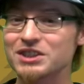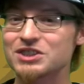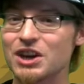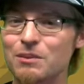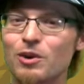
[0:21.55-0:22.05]
420
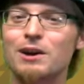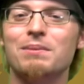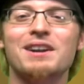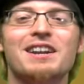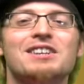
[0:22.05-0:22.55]
somewhere,
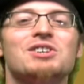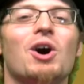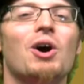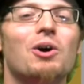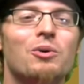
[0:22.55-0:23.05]
but it is
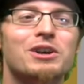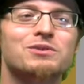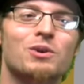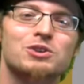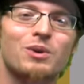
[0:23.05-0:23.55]
always
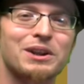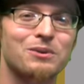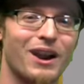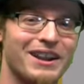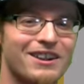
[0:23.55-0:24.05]
420
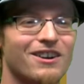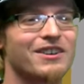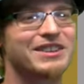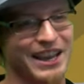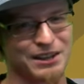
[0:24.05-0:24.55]
right here
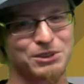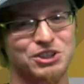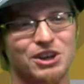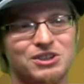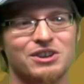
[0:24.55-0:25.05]
on The Cannabist
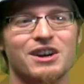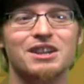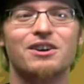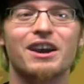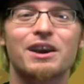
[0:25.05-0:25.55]
Show. So
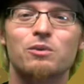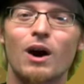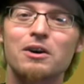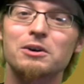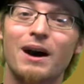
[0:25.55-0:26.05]
hello and
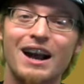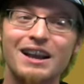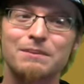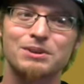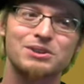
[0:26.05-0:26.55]
welcome. I
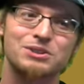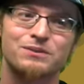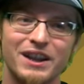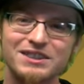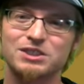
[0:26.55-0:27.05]
am producer
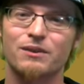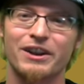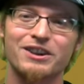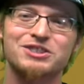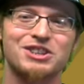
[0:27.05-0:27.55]
Vince, and over
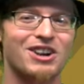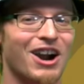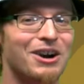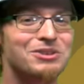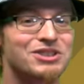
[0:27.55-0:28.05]
here is your
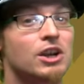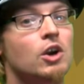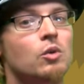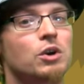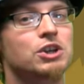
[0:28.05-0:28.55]
host,
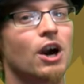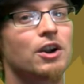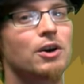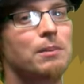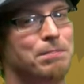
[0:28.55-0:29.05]
Ricardo